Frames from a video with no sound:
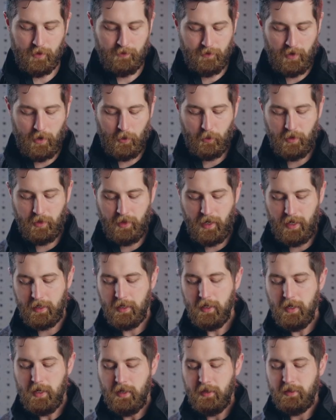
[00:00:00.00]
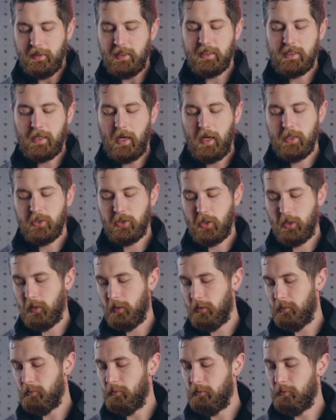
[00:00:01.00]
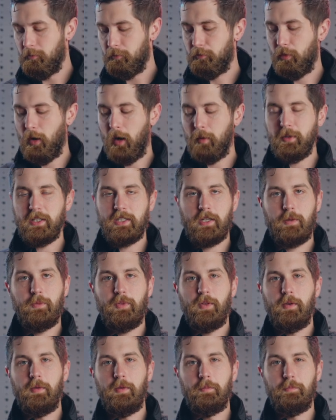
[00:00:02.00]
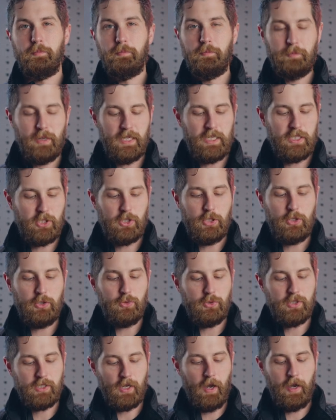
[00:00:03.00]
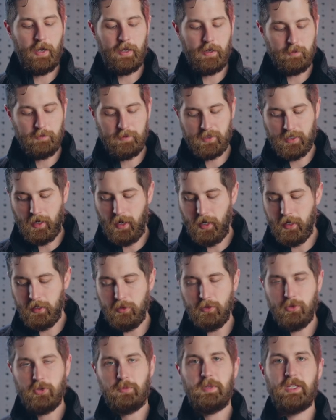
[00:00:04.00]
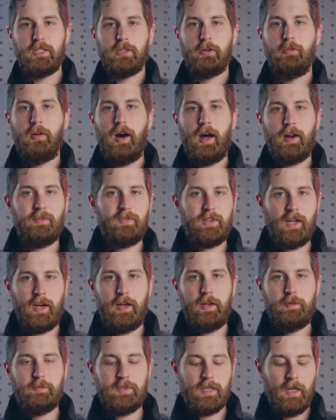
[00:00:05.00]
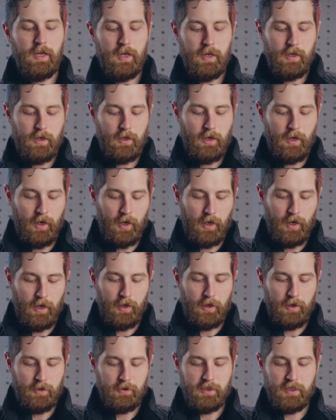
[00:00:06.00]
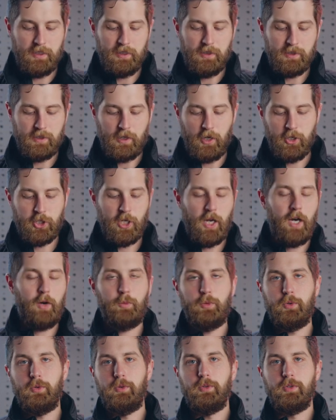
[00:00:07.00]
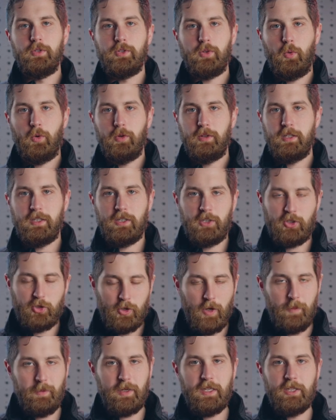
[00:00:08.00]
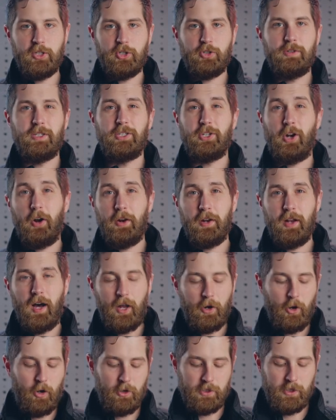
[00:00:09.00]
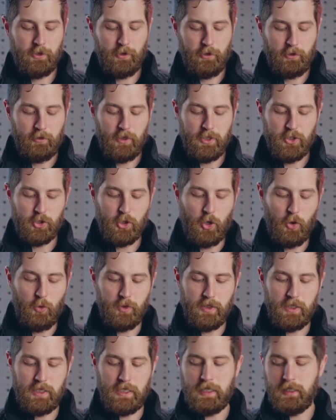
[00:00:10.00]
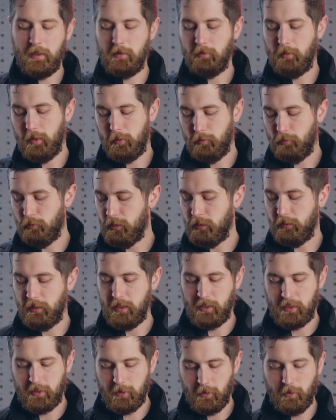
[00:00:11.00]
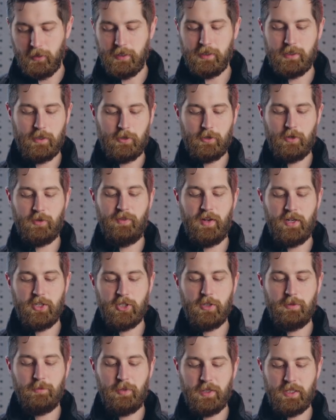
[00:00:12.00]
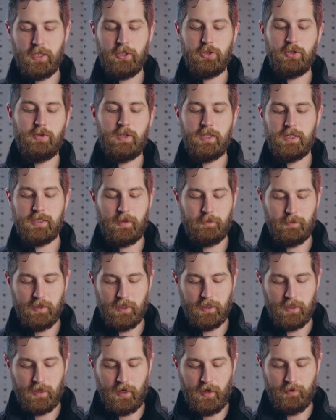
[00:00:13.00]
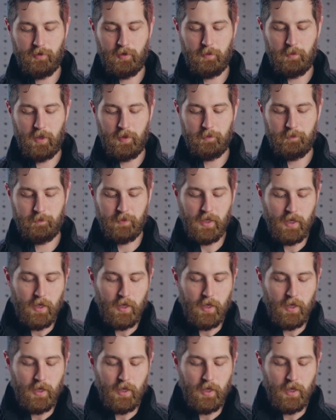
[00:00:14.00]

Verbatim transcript: I found that these guys are probably some of the biggest use items I use because a lot of times Uh, these gunshot wounds or these extremity injuries are not arterial and don't need like really serious intervention, but they do need something to cover them up.